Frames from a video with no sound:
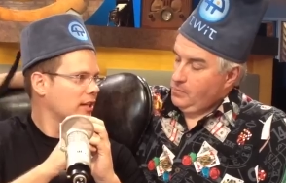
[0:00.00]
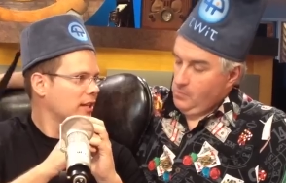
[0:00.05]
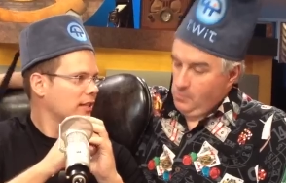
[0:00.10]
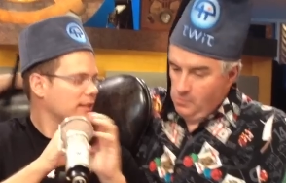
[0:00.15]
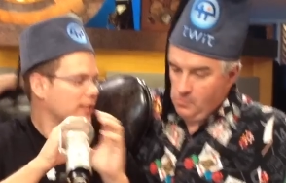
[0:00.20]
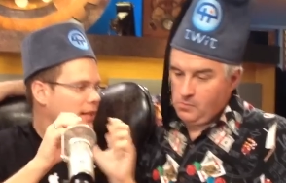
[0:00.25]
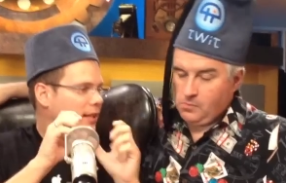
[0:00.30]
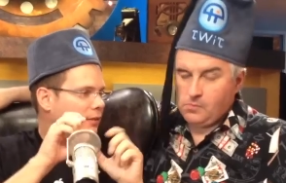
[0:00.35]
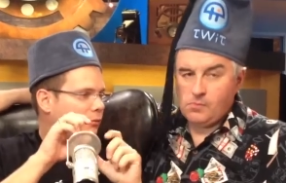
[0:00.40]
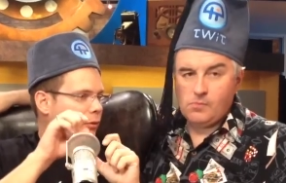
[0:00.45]

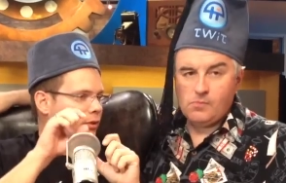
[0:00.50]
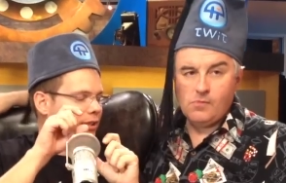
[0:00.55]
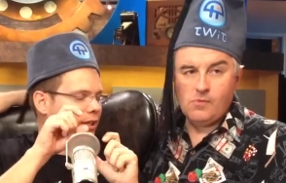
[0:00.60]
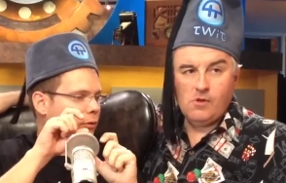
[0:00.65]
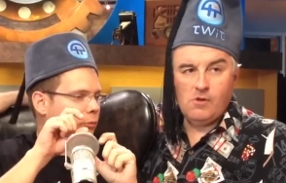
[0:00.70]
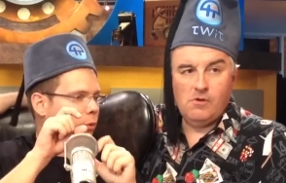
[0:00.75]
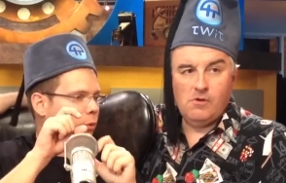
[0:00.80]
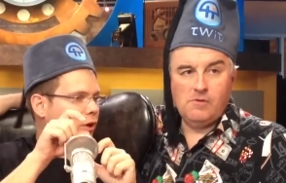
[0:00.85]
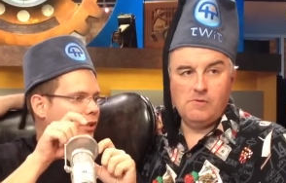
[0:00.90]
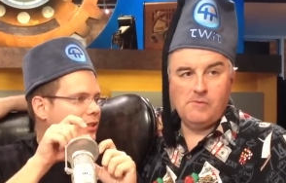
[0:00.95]
Speaker 1: Mm-hmm. the are
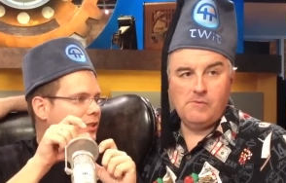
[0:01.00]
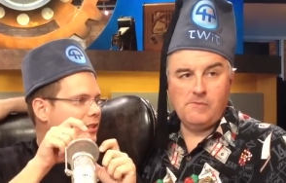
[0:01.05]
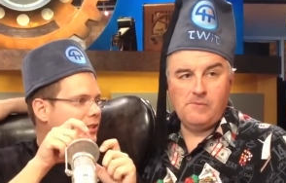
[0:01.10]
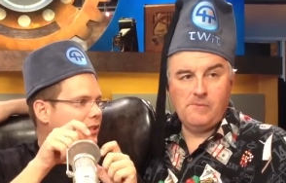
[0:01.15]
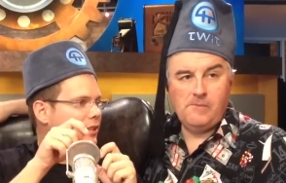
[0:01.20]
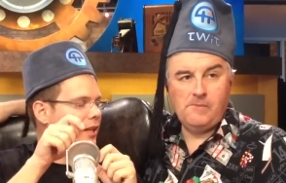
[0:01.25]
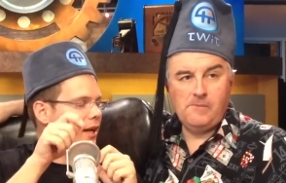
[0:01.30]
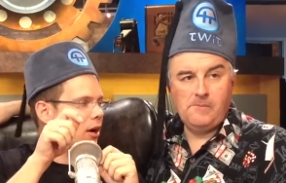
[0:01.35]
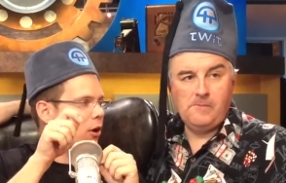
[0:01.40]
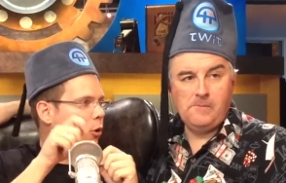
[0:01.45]
ones that
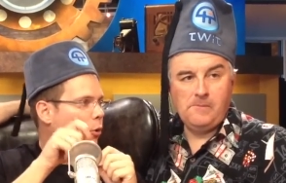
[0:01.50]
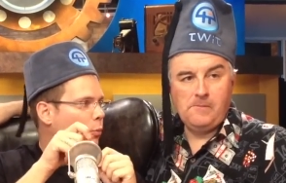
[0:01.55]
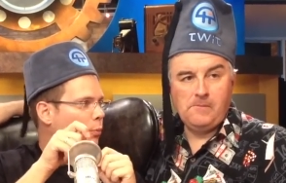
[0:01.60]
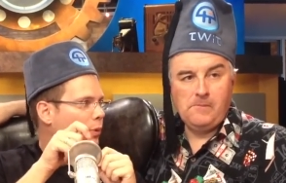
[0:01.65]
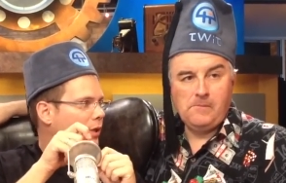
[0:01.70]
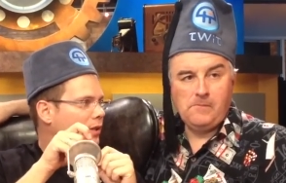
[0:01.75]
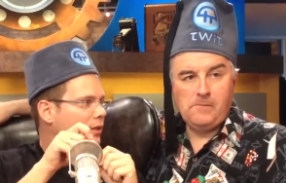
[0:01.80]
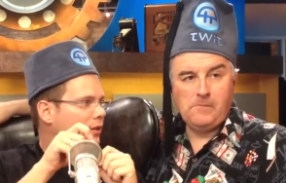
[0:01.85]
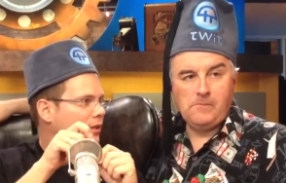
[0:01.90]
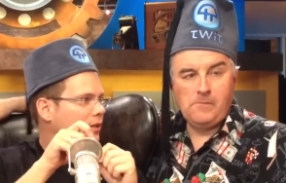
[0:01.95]
are
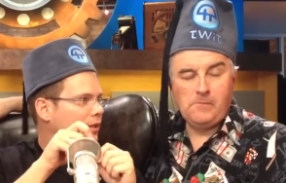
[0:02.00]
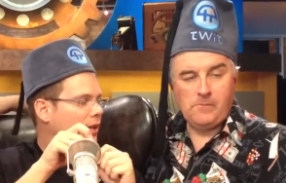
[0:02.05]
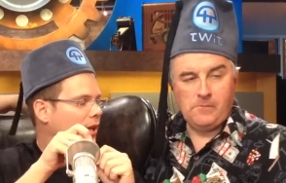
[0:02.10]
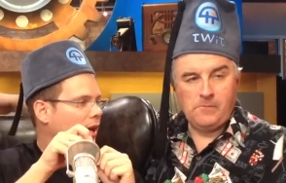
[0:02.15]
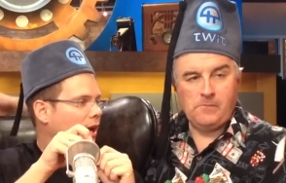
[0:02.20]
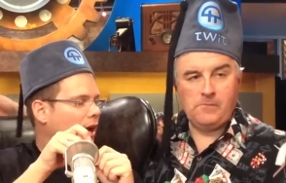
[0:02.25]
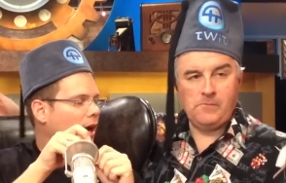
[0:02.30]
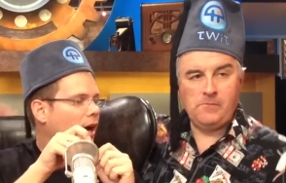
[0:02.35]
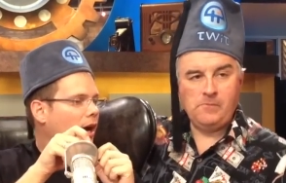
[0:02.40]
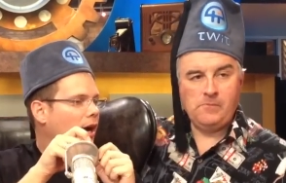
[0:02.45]
open,
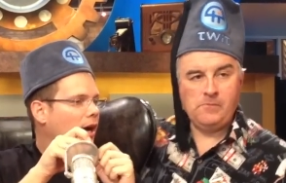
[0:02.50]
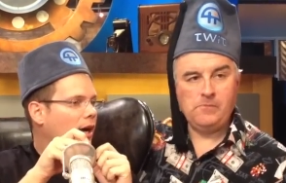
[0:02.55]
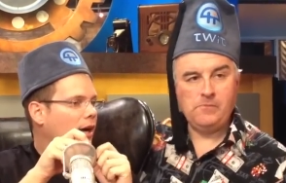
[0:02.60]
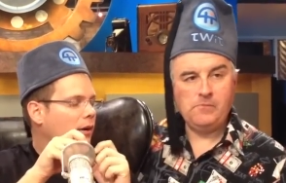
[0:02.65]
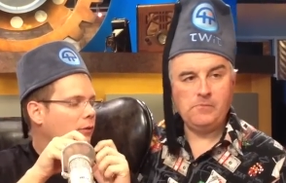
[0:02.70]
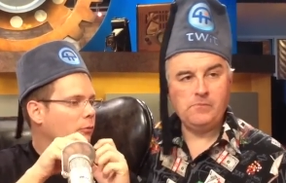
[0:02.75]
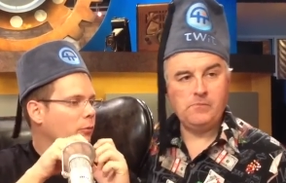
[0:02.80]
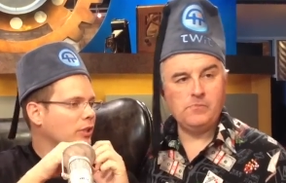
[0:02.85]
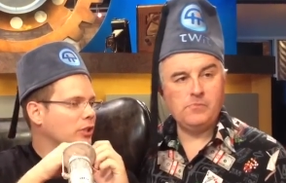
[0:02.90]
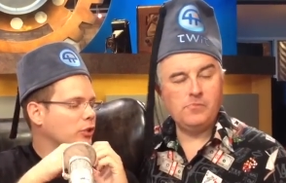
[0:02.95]
mm-hmm. uh,
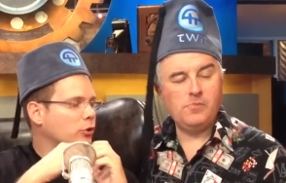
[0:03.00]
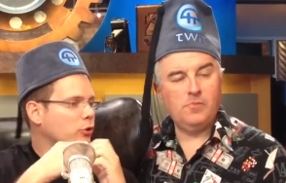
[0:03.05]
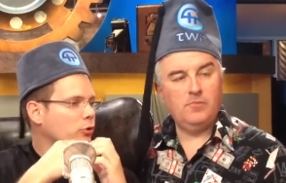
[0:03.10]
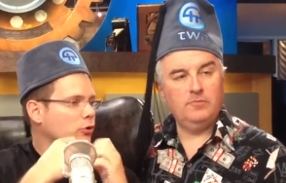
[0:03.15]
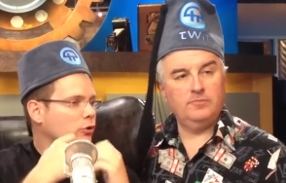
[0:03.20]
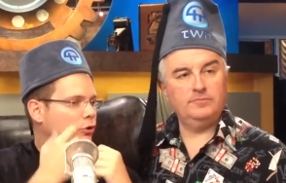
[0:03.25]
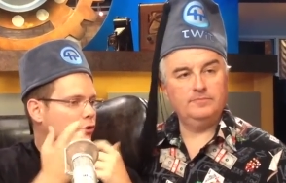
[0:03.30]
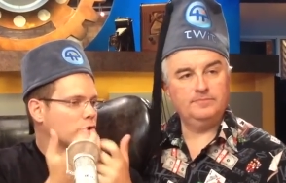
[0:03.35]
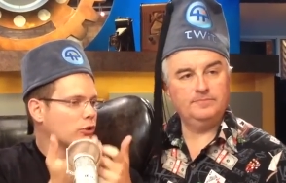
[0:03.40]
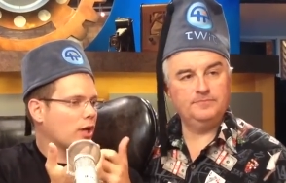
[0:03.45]
which you
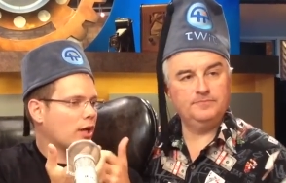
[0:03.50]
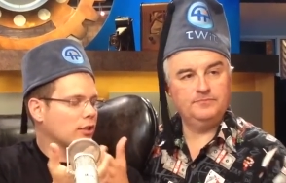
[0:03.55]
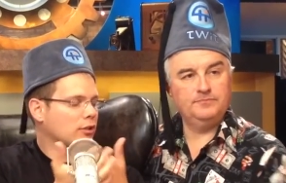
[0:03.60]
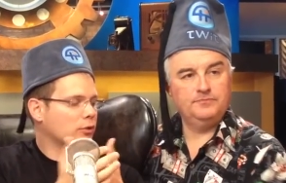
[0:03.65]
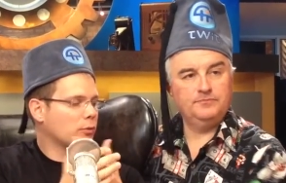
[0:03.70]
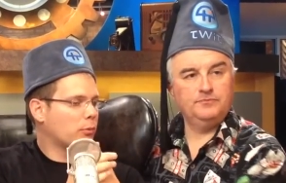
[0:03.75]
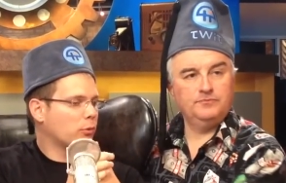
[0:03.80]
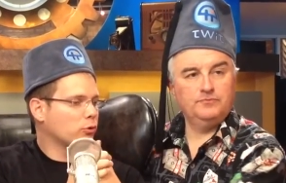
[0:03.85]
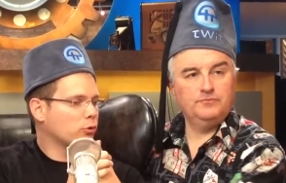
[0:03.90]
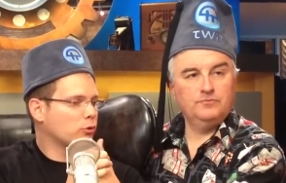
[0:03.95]
are
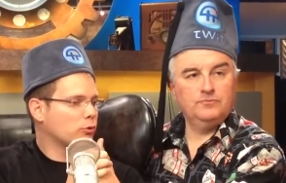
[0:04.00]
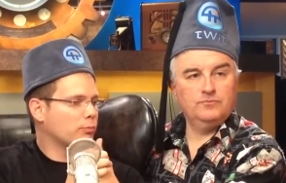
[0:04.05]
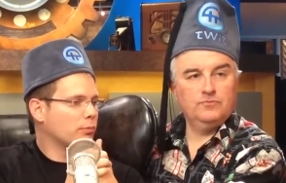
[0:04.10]
supposed to